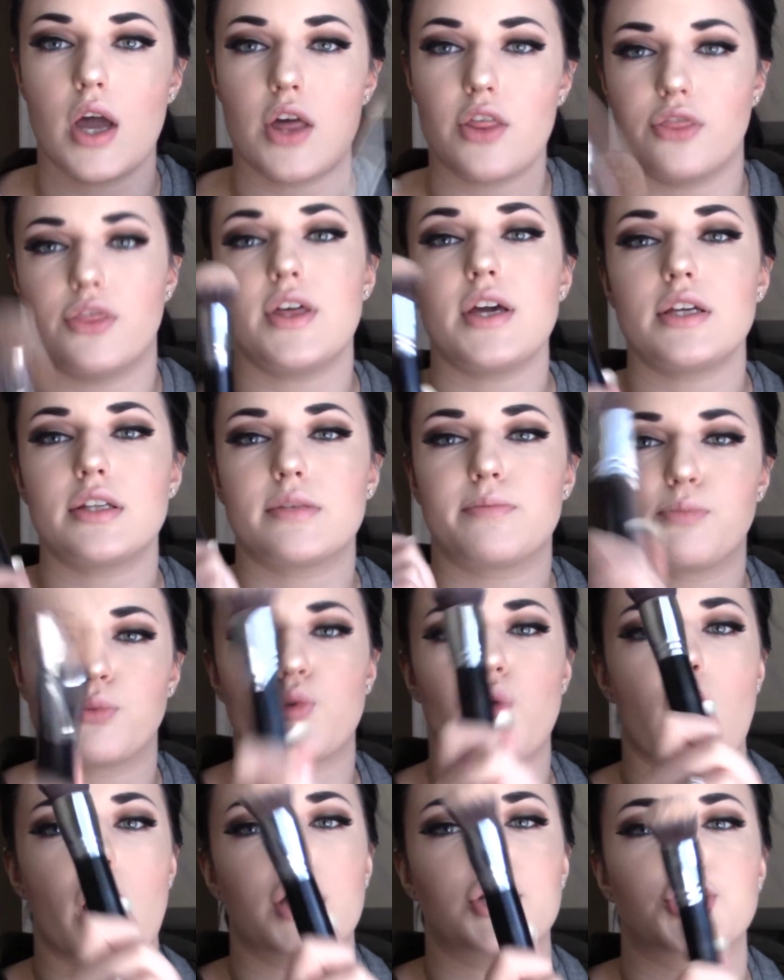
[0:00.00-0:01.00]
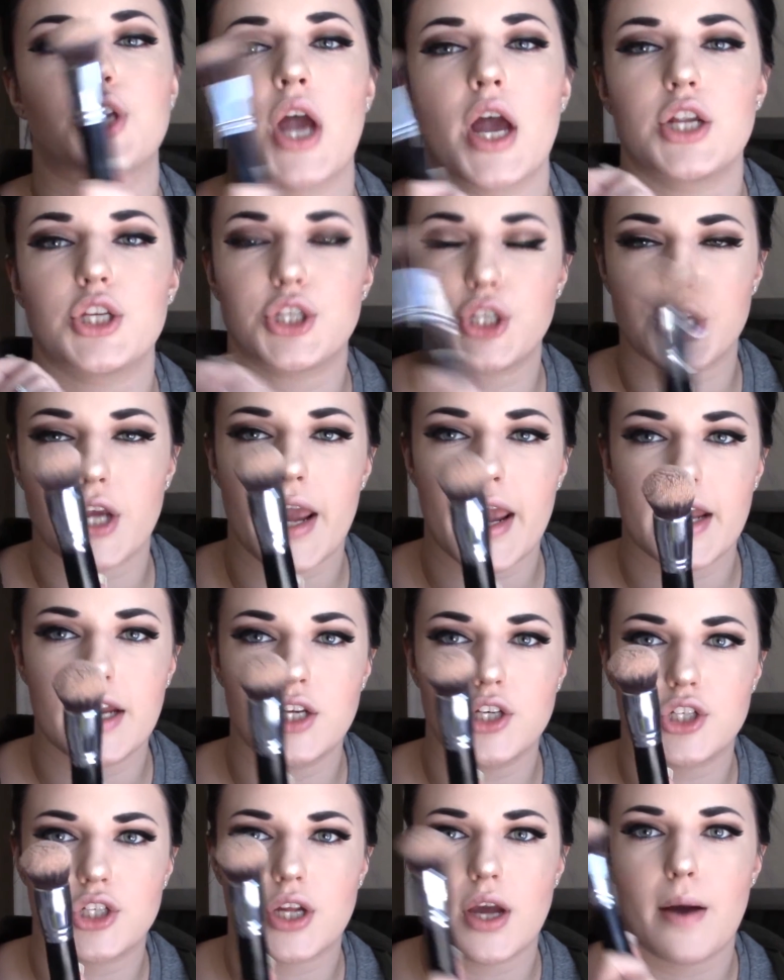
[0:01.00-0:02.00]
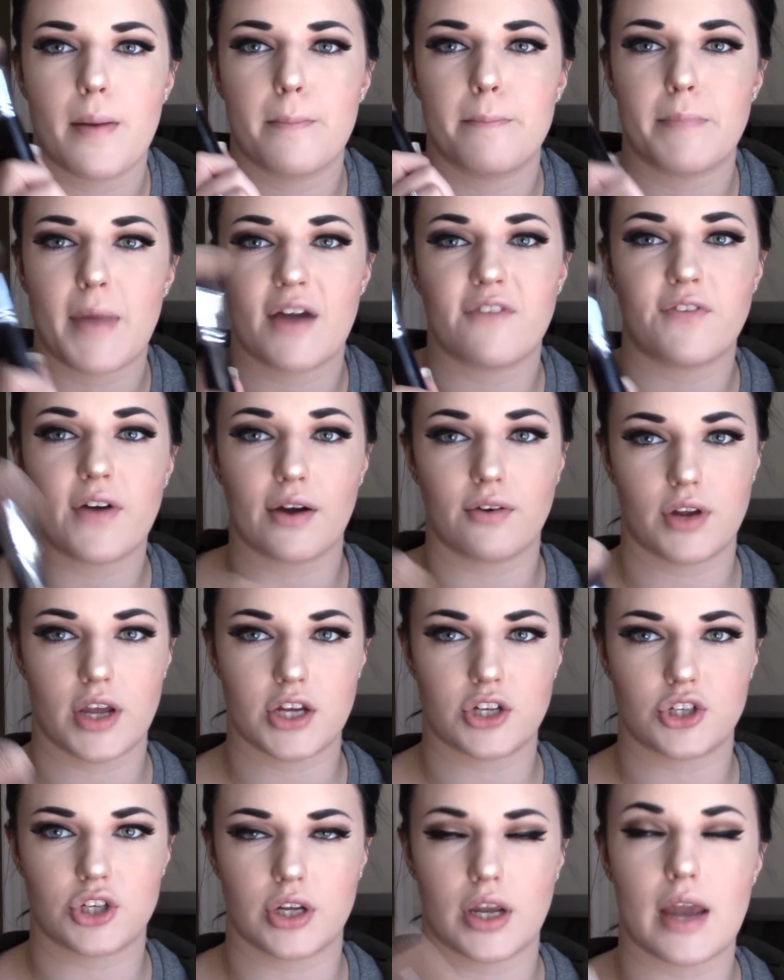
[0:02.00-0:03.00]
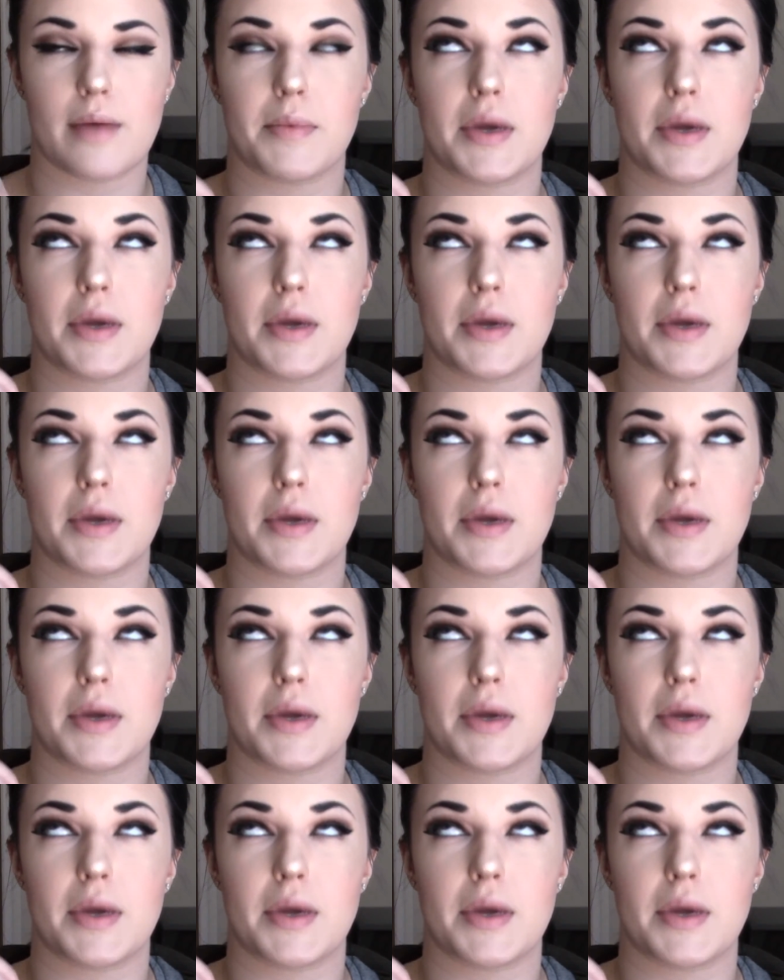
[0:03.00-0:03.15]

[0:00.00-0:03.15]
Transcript: This brush changed my foundation game.